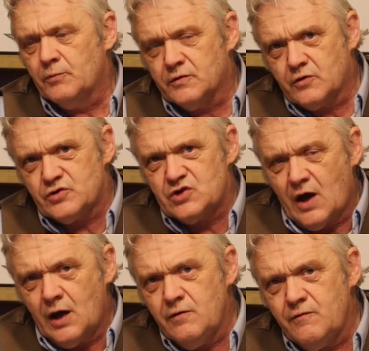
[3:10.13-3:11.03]
But of course,
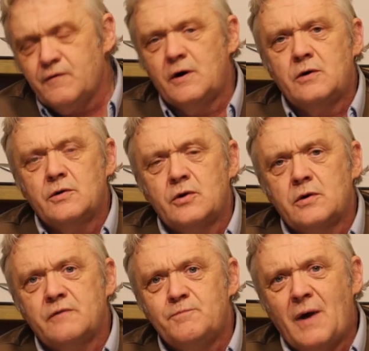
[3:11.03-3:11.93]
an iPhone
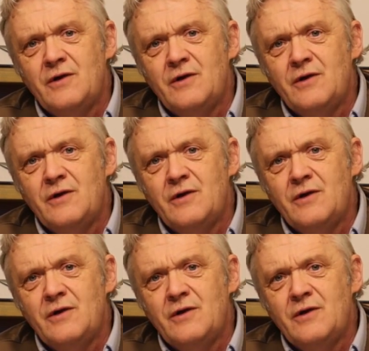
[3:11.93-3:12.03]
or an